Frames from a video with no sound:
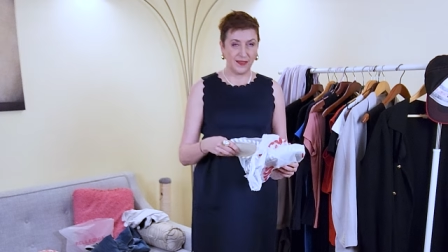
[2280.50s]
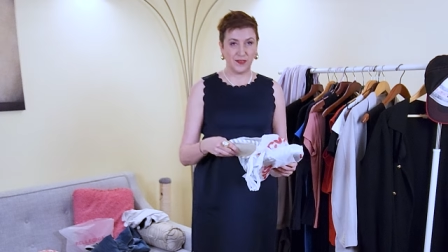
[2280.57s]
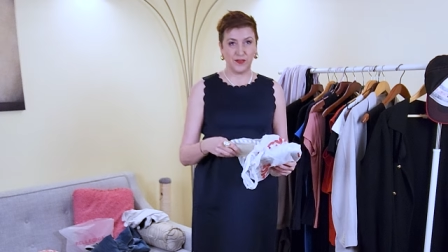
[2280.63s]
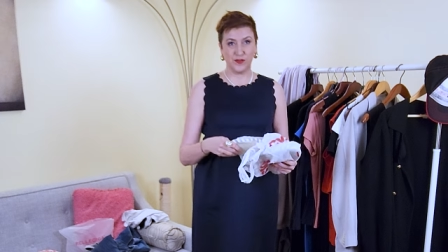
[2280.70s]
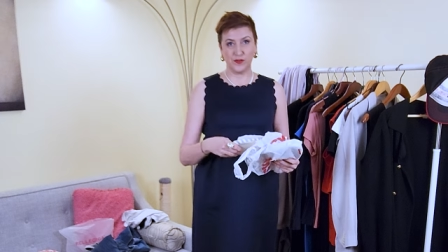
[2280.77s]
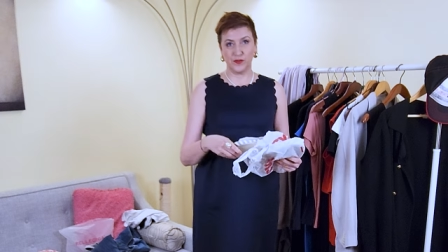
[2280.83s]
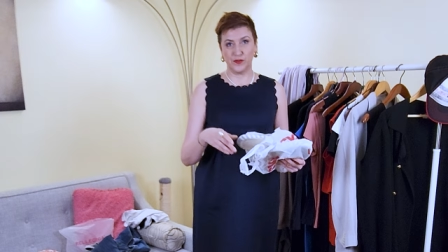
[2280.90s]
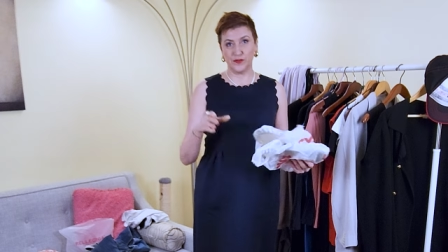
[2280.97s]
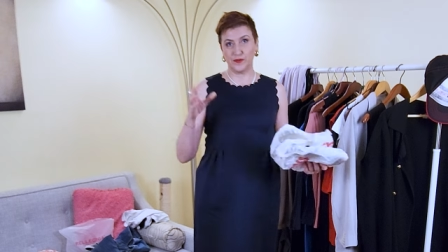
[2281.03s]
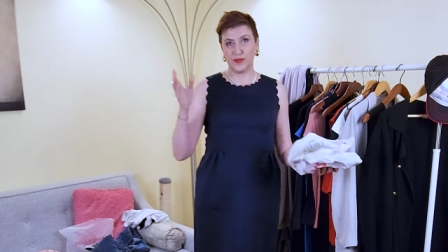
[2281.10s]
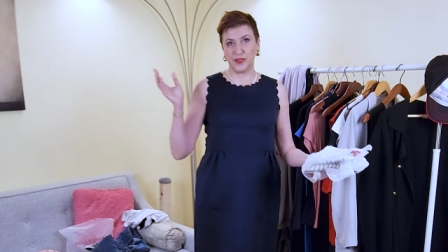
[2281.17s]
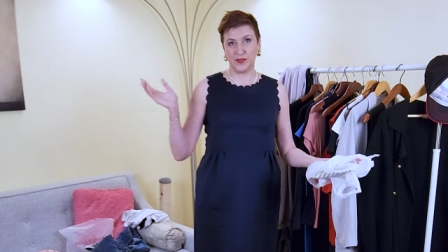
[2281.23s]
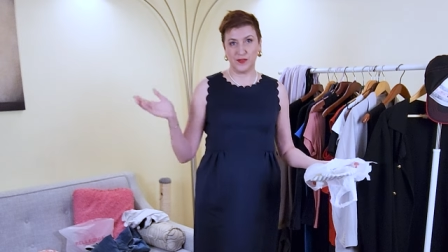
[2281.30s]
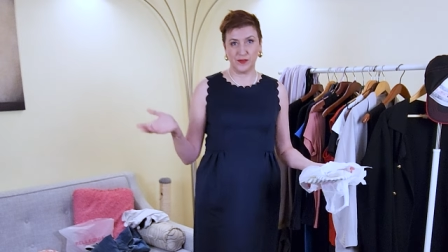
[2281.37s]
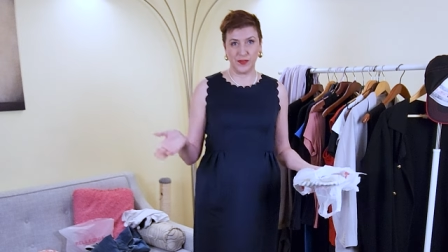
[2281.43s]
to,
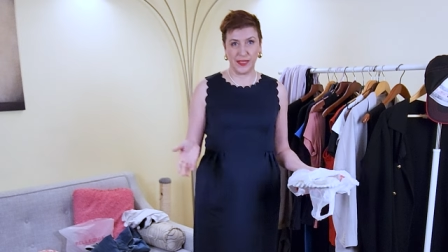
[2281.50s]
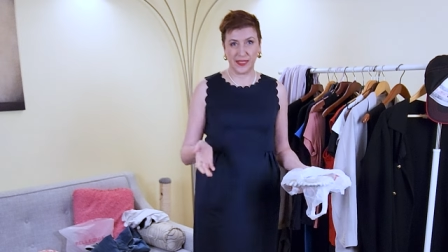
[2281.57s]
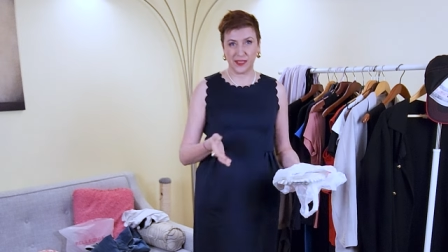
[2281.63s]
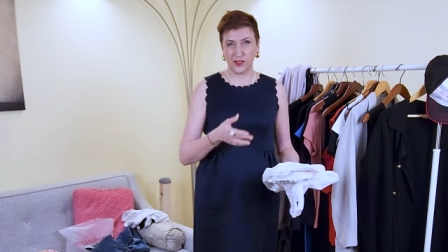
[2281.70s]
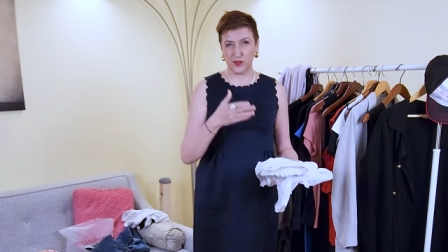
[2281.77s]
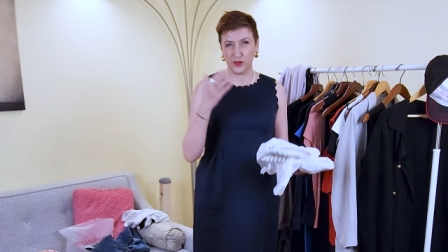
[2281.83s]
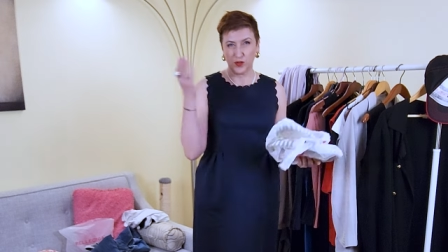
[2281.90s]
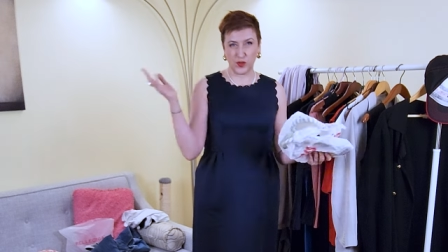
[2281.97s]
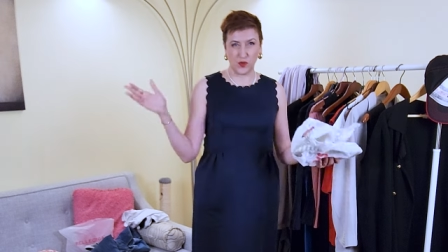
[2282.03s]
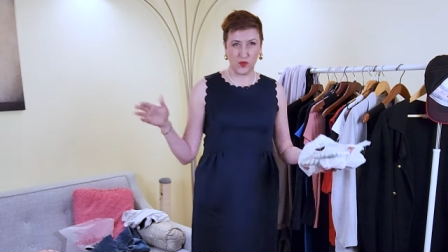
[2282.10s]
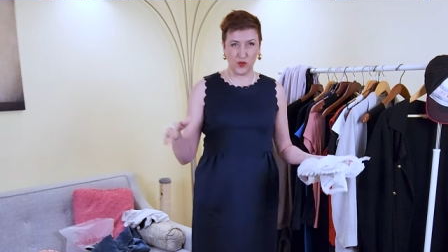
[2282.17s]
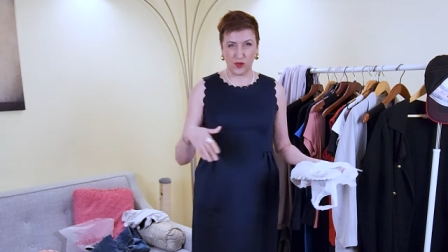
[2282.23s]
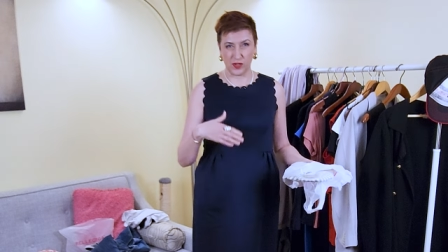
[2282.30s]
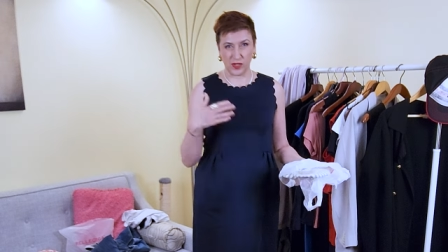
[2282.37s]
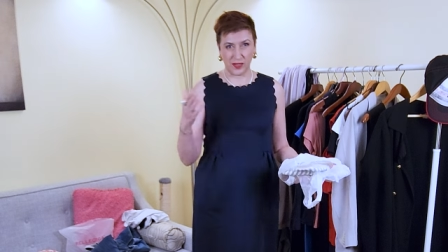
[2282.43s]
you know, like not to
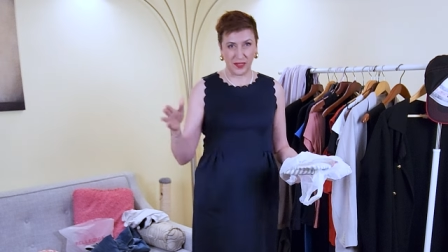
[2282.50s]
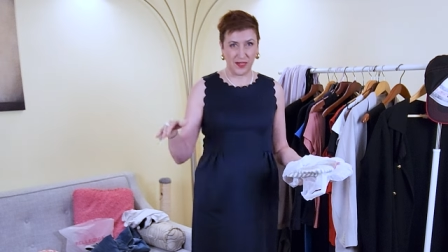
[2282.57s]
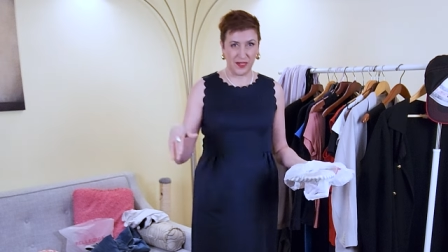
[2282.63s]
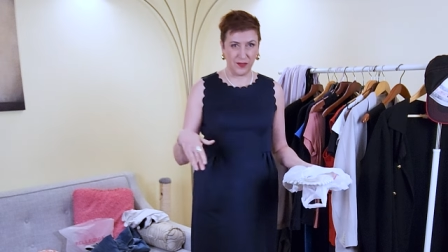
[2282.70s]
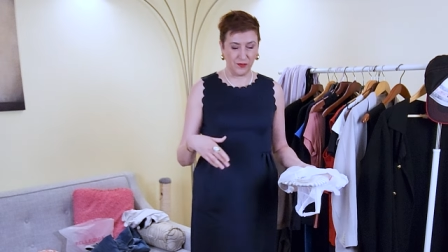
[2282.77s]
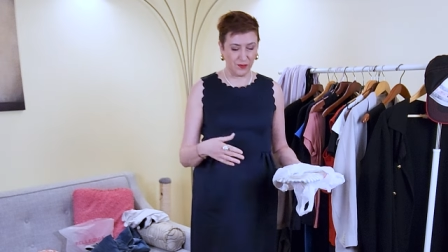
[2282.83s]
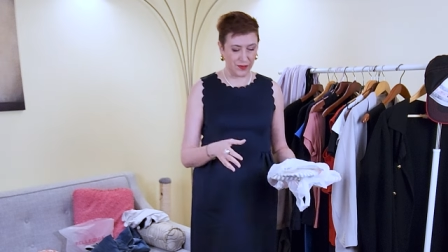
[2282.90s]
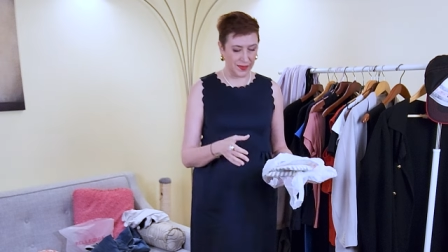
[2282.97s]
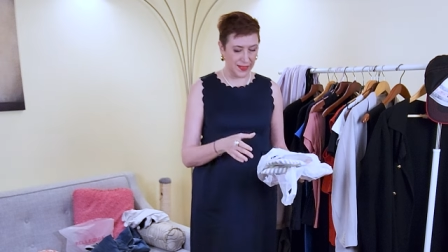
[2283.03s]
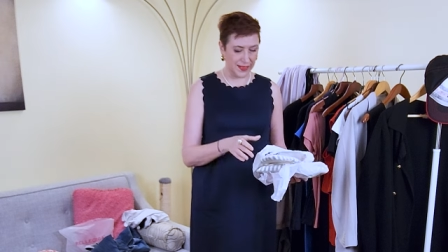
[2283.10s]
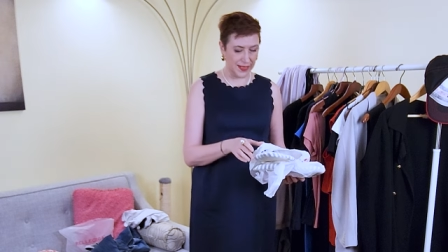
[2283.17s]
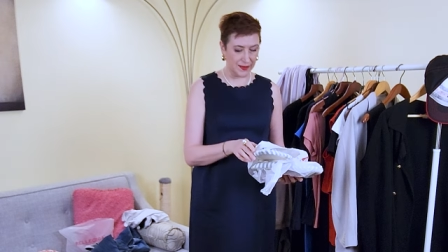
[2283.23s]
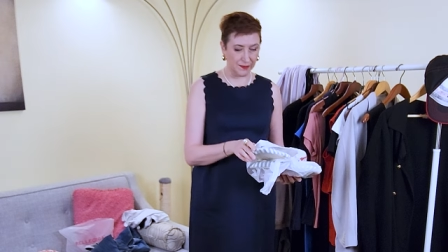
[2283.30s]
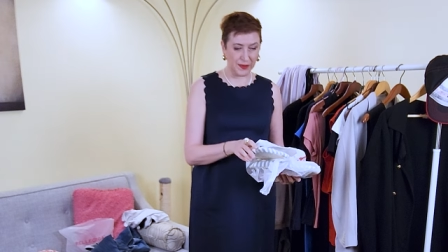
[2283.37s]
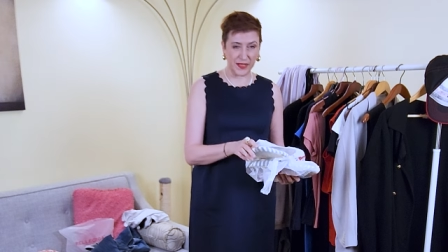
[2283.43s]
walk around
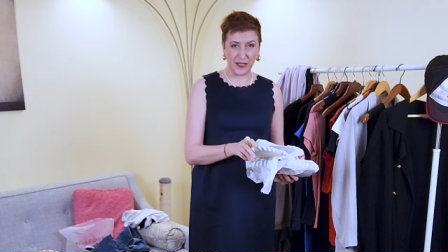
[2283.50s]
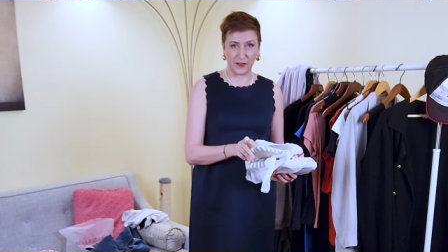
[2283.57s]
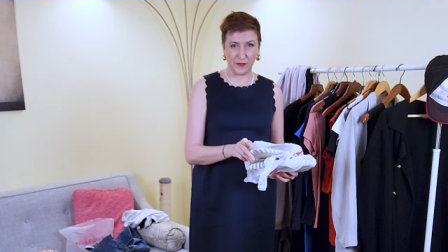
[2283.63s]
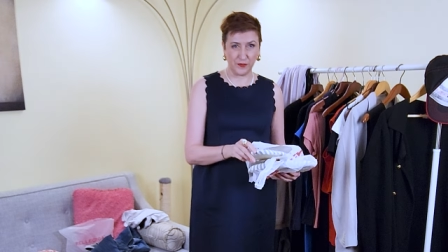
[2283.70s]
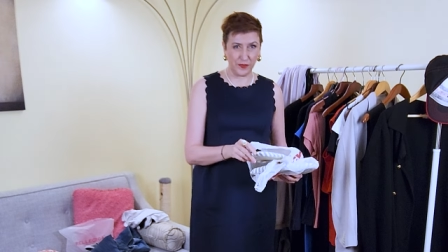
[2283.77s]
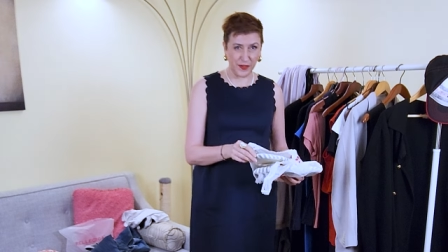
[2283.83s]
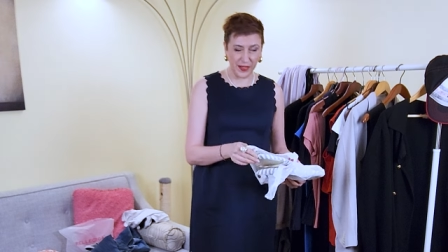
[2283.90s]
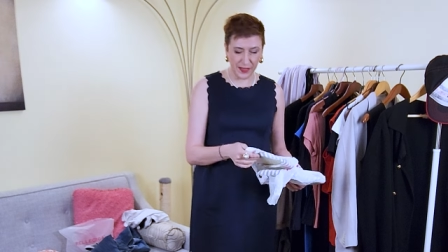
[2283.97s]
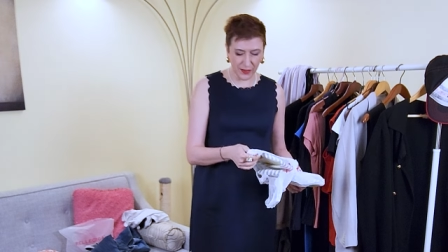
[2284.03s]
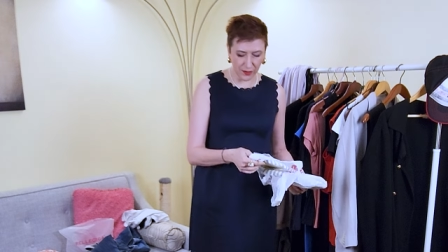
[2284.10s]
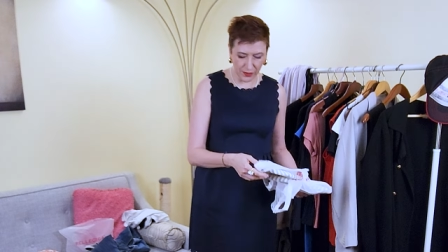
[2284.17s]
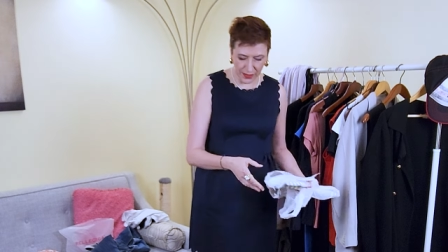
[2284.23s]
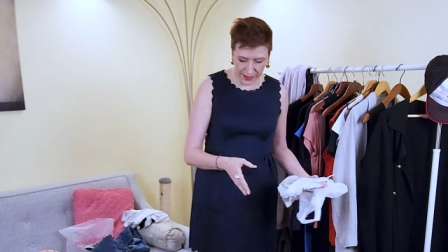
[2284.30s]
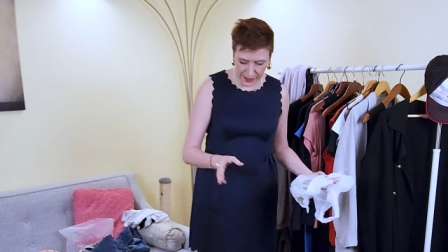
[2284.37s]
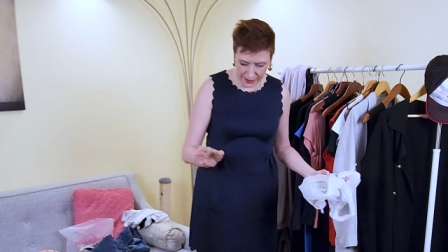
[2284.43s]
like bare feet or
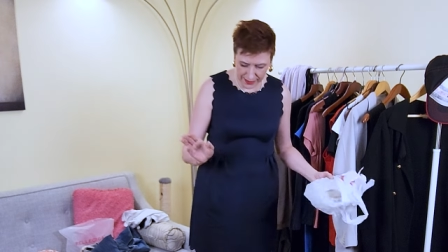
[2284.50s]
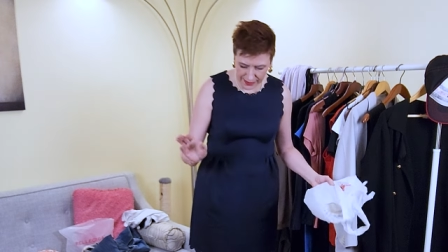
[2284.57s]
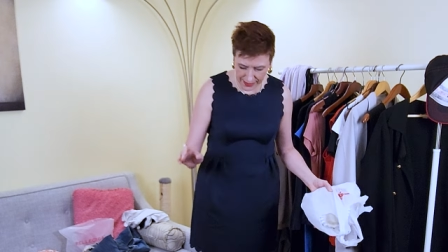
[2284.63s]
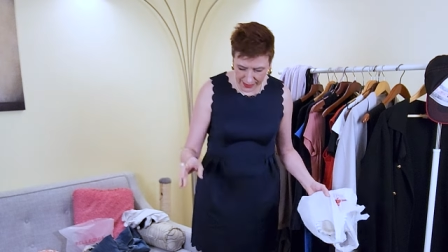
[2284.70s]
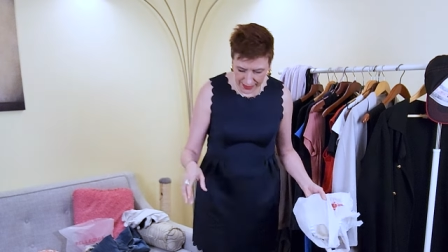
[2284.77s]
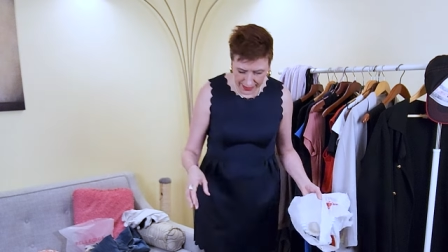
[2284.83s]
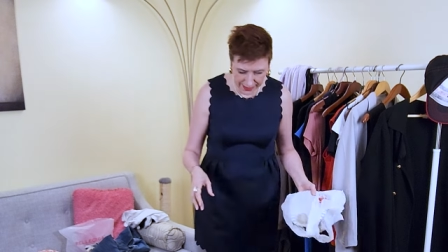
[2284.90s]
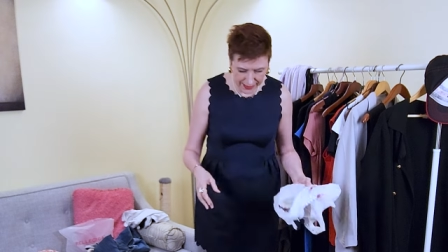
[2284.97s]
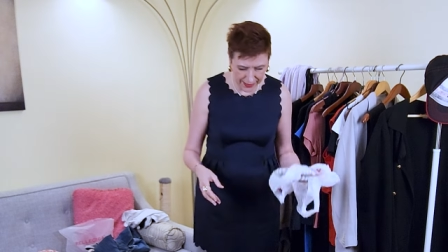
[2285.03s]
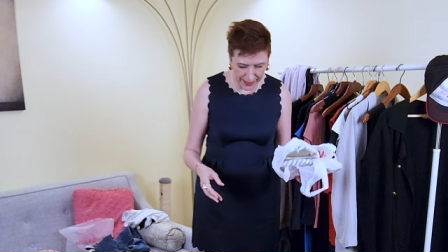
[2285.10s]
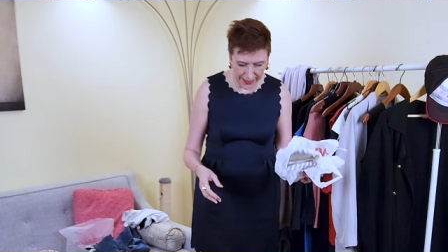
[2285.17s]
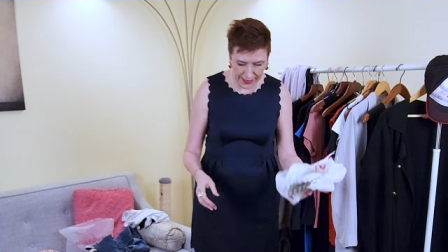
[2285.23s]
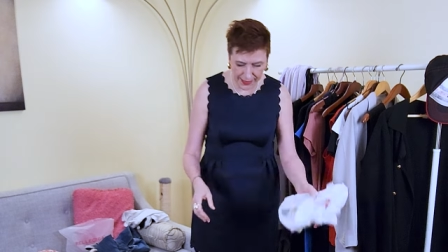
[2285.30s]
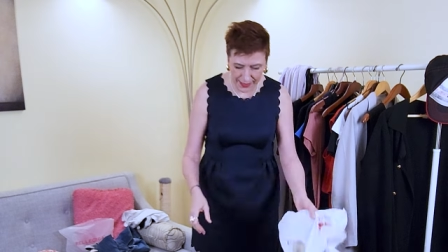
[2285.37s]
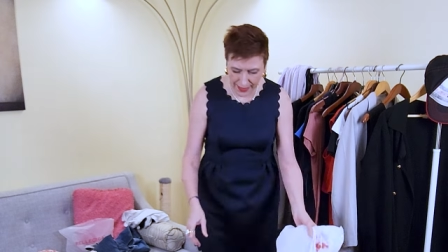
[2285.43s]
anything like
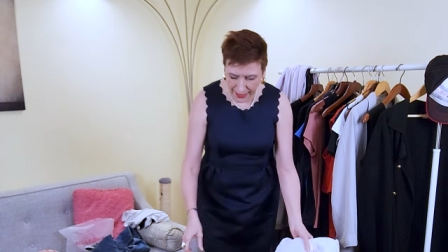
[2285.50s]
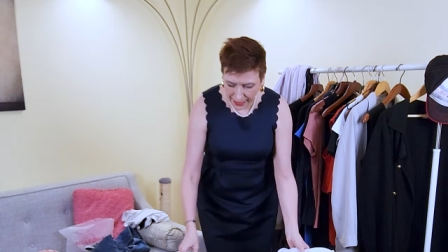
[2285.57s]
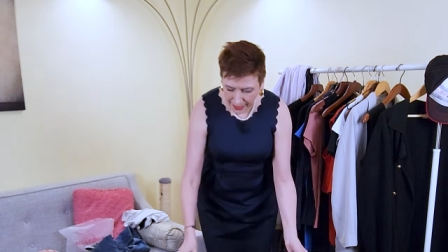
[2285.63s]
that.